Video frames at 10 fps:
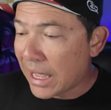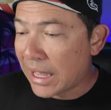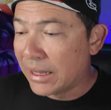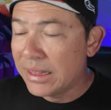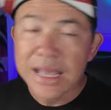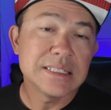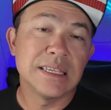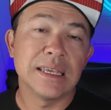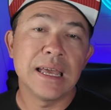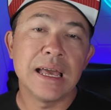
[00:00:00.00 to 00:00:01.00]
And that's
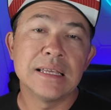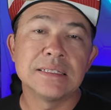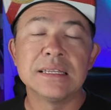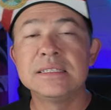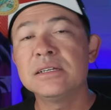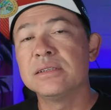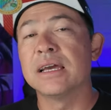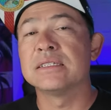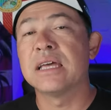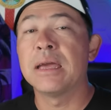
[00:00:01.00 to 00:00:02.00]
it, guys. Until
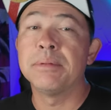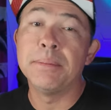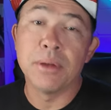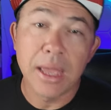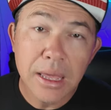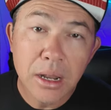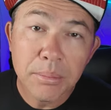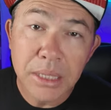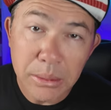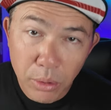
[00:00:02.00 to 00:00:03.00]
next time, keep your head
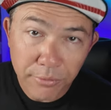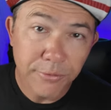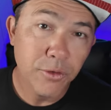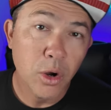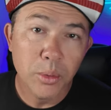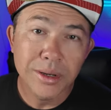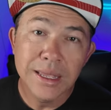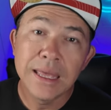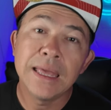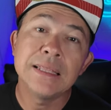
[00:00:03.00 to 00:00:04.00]
up, keep moving forward,
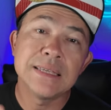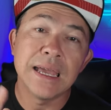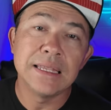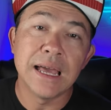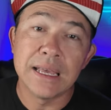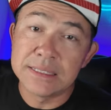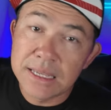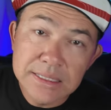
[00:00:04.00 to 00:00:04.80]
and tight lines.